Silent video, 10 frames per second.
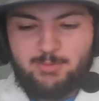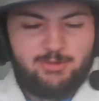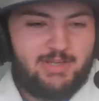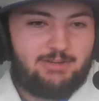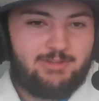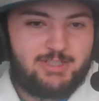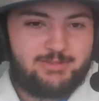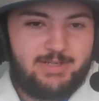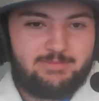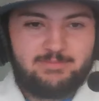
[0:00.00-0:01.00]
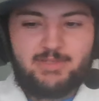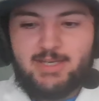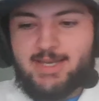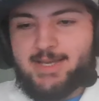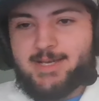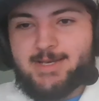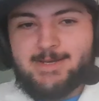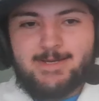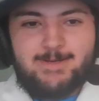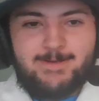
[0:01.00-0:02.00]
But we got Reshram.
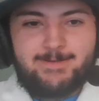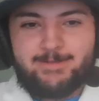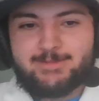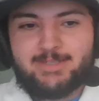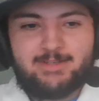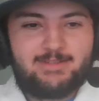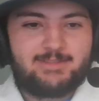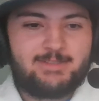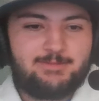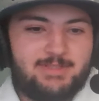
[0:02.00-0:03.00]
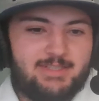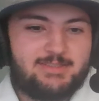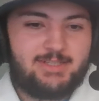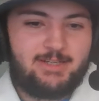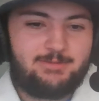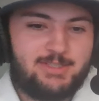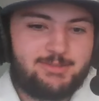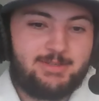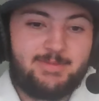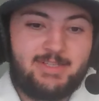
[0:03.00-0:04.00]
Who knows how long till we get Shadow
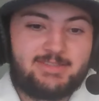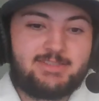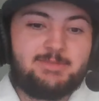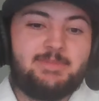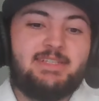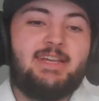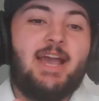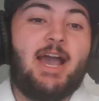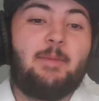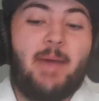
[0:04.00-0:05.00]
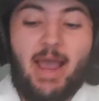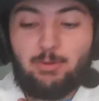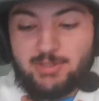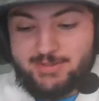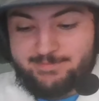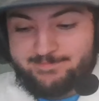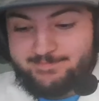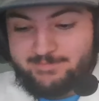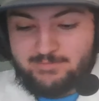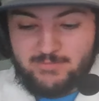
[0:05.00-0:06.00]
Reshram. That's going to be our power.
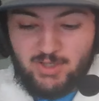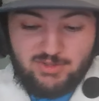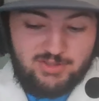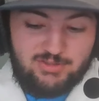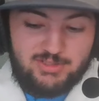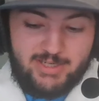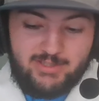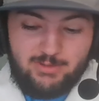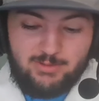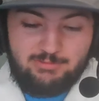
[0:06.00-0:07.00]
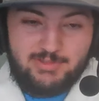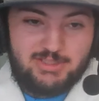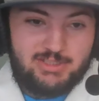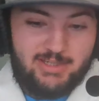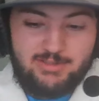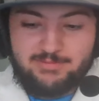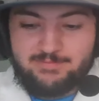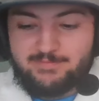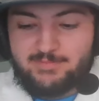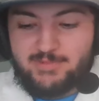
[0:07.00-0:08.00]
Also, Chandelure with Shadow.